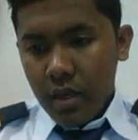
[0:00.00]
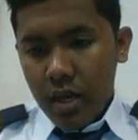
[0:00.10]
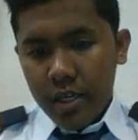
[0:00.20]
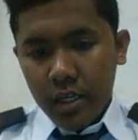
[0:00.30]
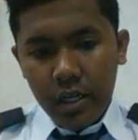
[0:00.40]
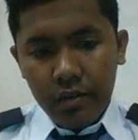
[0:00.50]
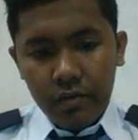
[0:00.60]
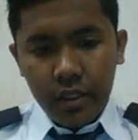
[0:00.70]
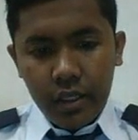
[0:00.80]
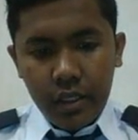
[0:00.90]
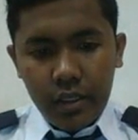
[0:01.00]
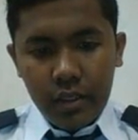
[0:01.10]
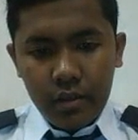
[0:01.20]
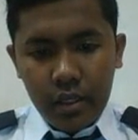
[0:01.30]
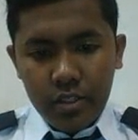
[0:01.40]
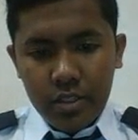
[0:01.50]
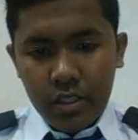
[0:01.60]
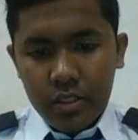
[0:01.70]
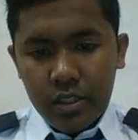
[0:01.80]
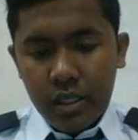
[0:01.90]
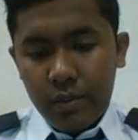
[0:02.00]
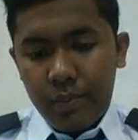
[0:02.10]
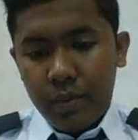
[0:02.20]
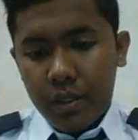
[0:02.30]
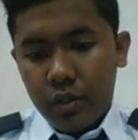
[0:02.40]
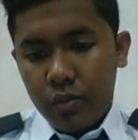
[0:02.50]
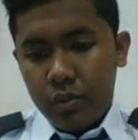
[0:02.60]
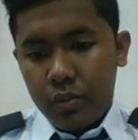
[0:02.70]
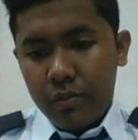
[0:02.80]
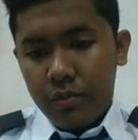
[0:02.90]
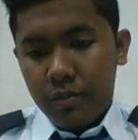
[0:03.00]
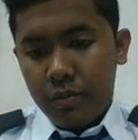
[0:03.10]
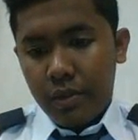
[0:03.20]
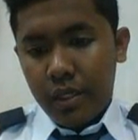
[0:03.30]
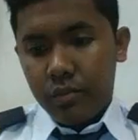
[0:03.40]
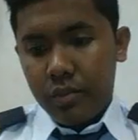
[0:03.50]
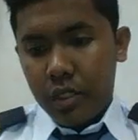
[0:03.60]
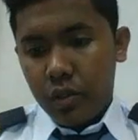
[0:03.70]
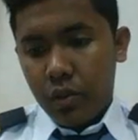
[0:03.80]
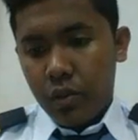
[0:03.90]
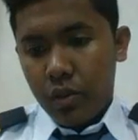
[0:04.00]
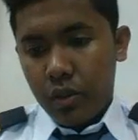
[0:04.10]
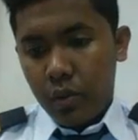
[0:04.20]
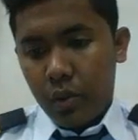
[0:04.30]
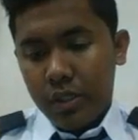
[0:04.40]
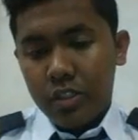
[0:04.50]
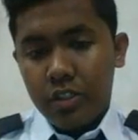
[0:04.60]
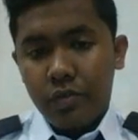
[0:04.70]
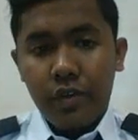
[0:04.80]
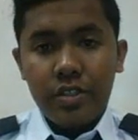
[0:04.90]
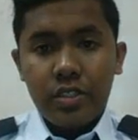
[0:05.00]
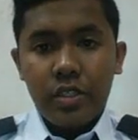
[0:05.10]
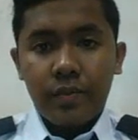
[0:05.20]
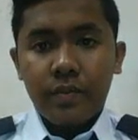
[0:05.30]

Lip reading: higher level, and thus the stick appear to be bent below the water surface.